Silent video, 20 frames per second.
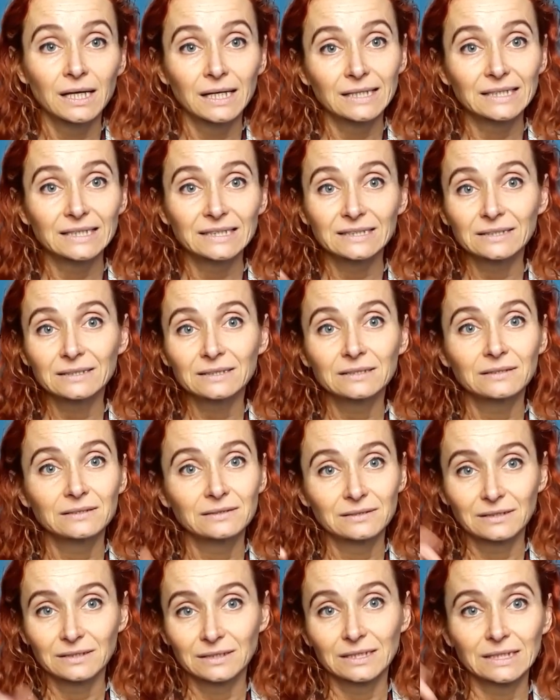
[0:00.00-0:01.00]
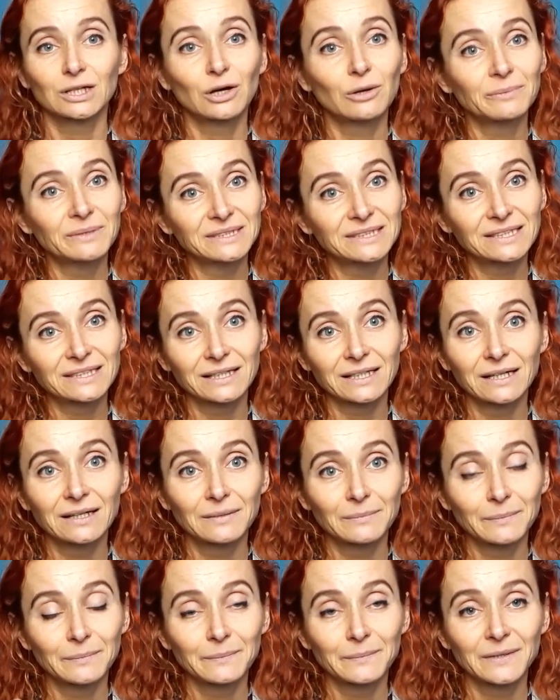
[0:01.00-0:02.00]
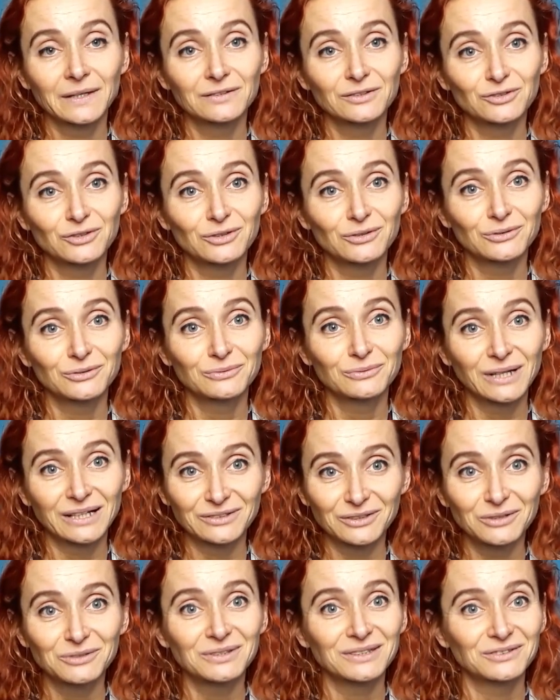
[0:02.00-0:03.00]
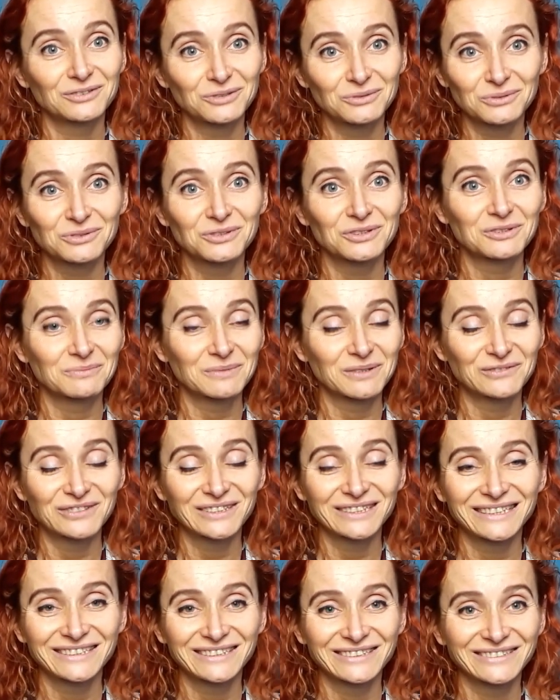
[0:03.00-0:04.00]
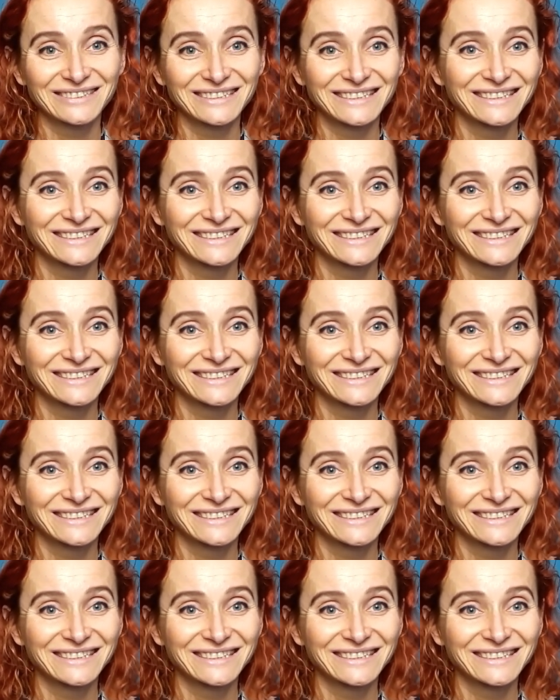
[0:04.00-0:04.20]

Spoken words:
Lynn comments here, so I know that she watches my videos,